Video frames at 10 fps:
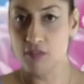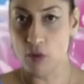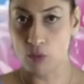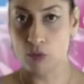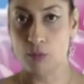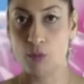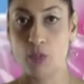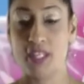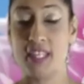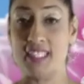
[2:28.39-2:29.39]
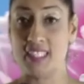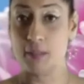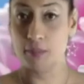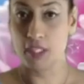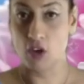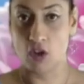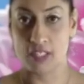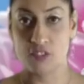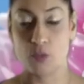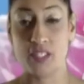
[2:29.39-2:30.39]
vulnerable with and deeply
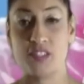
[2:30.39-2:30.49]
honest with,